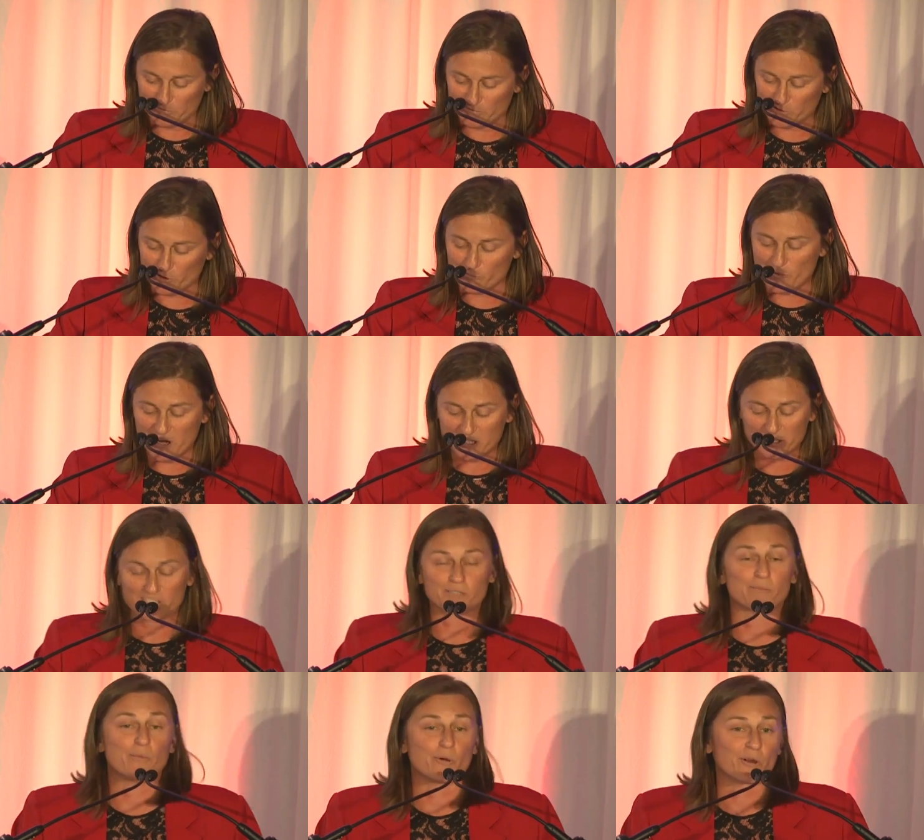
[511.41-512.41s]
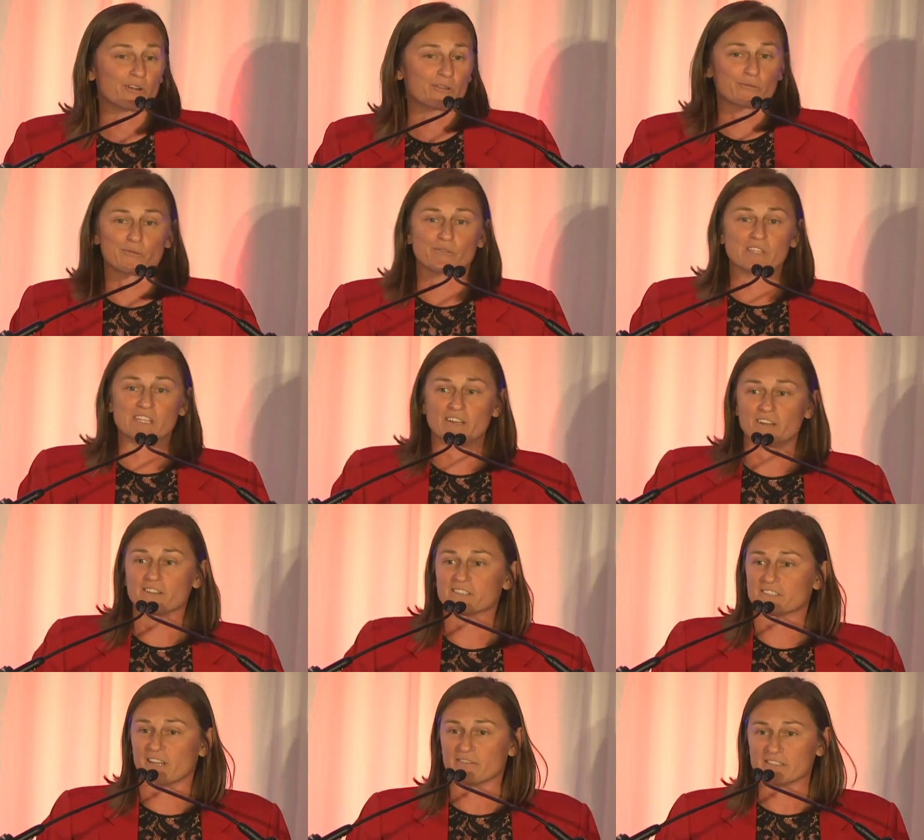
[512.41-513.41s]
Tremendous support through the
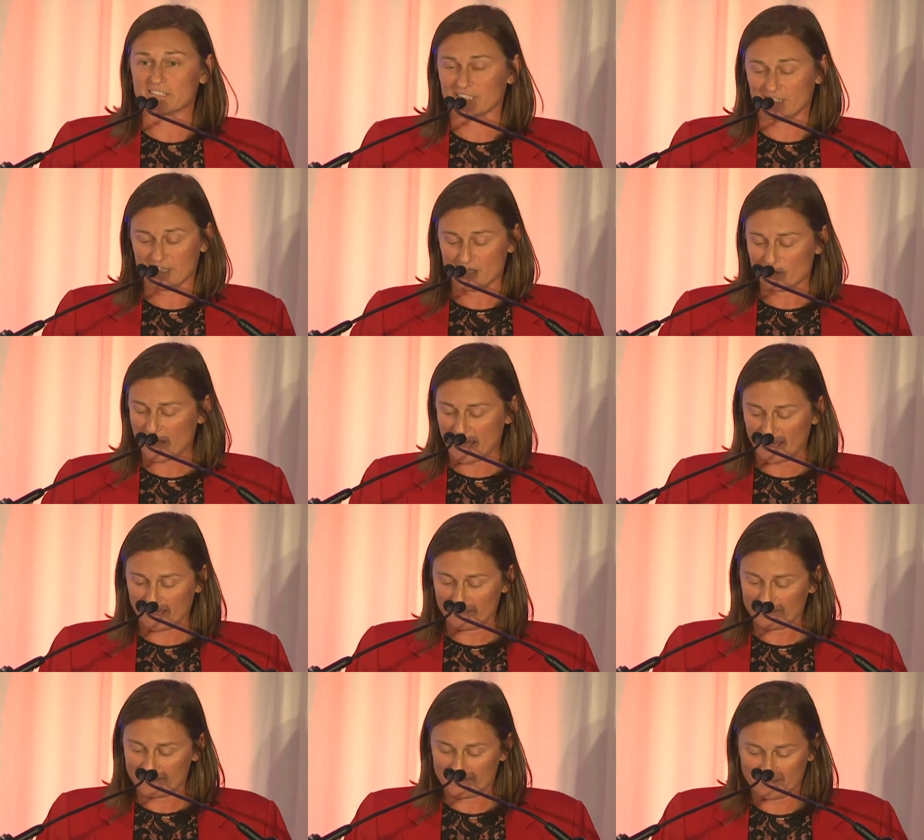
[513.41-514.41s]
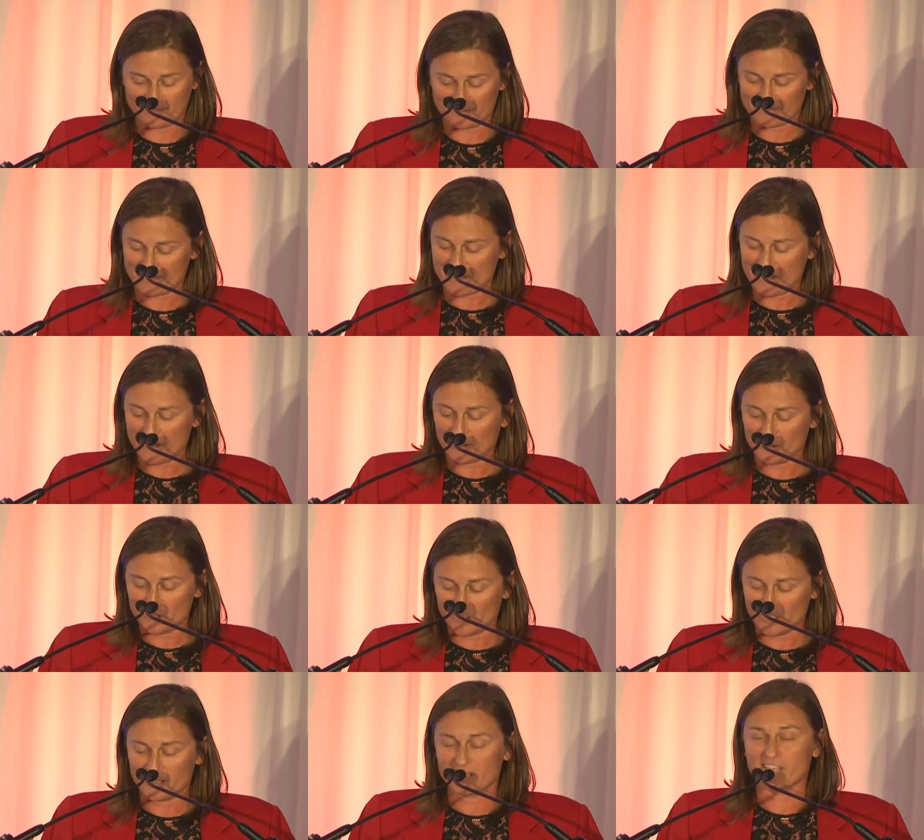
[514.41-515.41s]
years. Obviously,
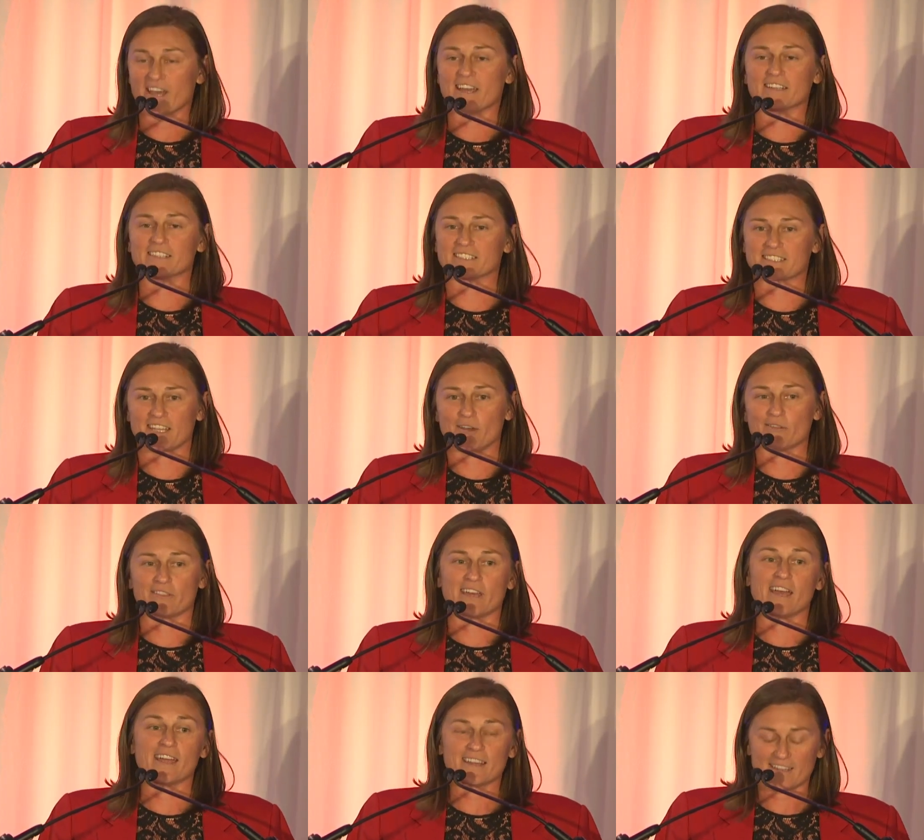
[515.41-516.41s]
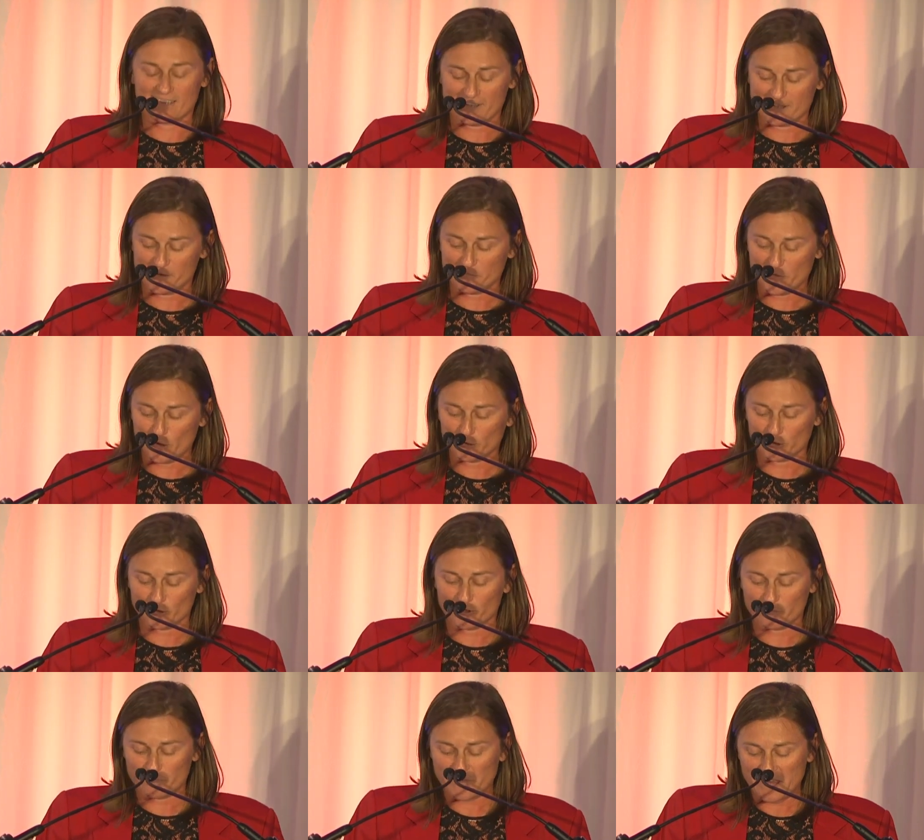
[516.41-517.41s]
you cannot discount that. Those are
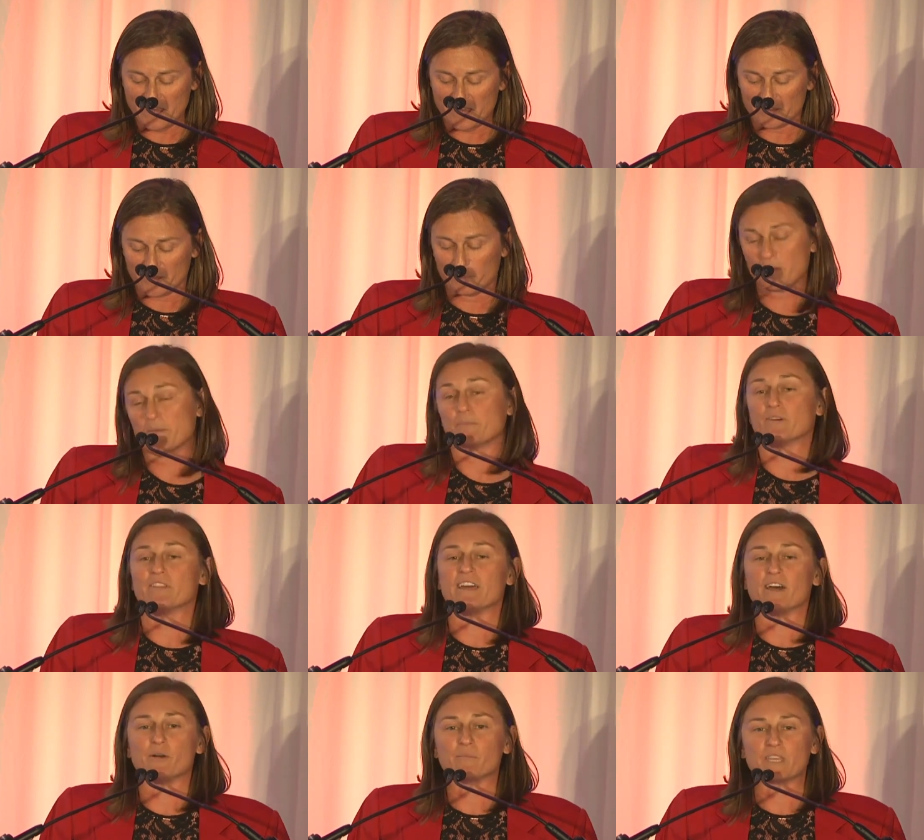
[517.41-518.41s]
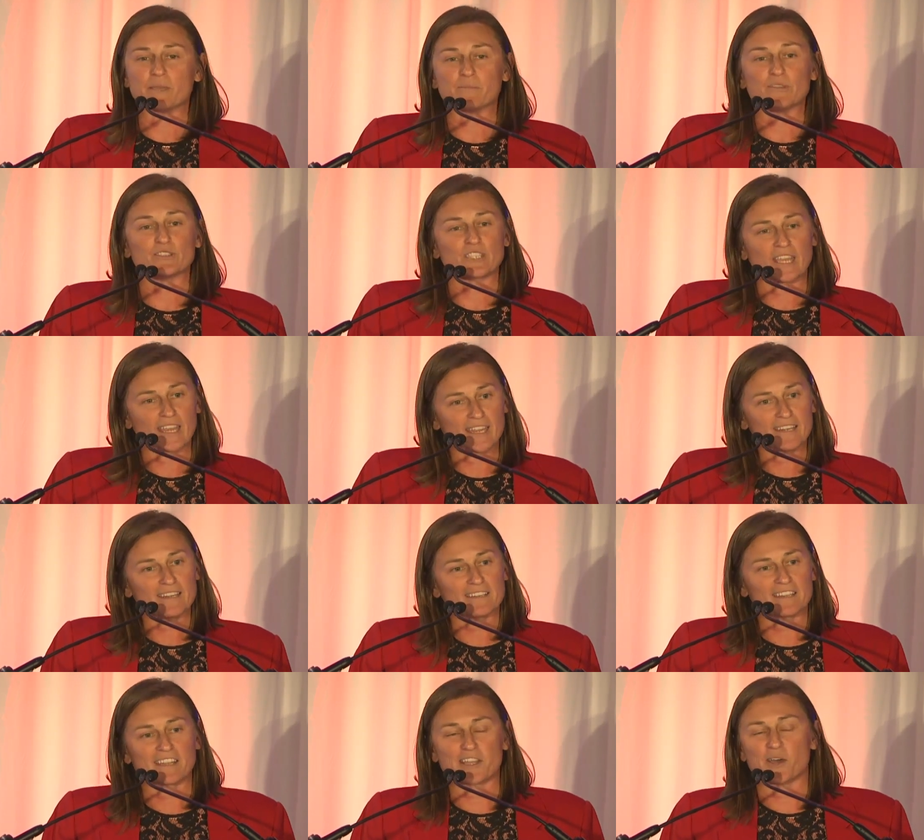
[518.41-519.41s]
the people that help keep you
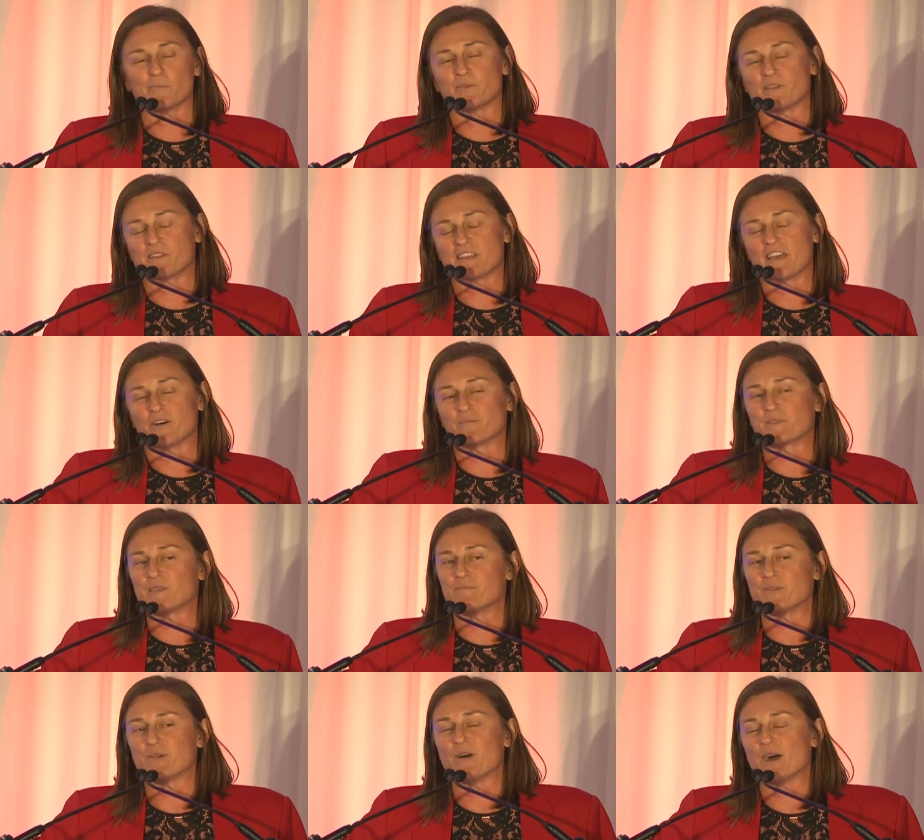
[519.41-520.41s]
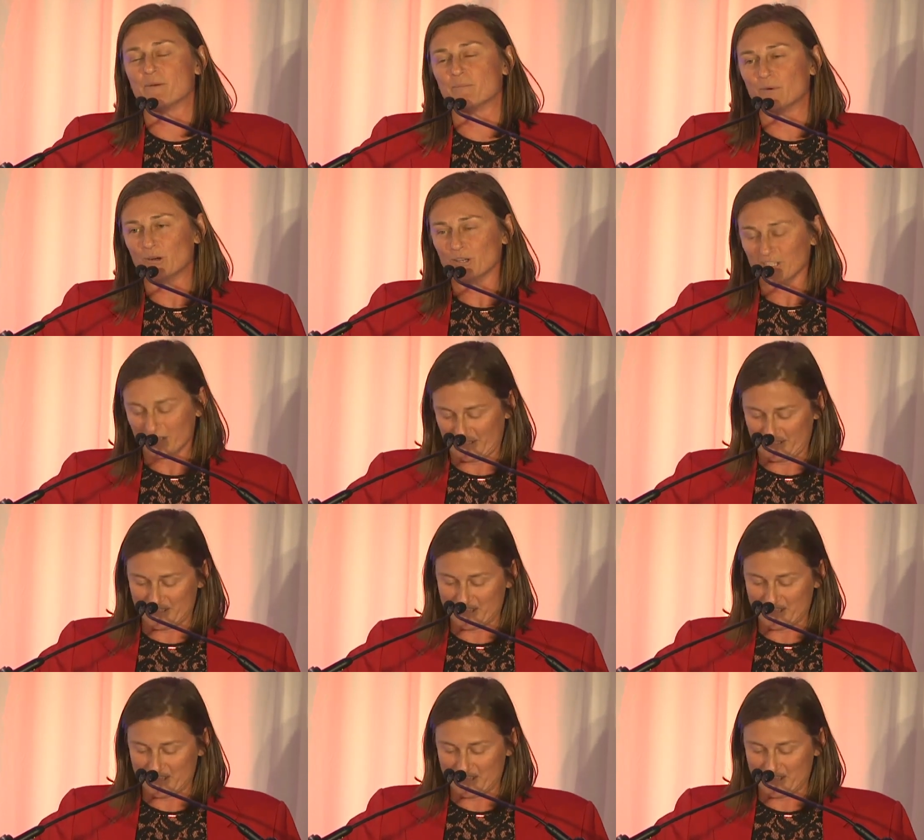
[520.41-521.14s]
sane. They help keep you humble.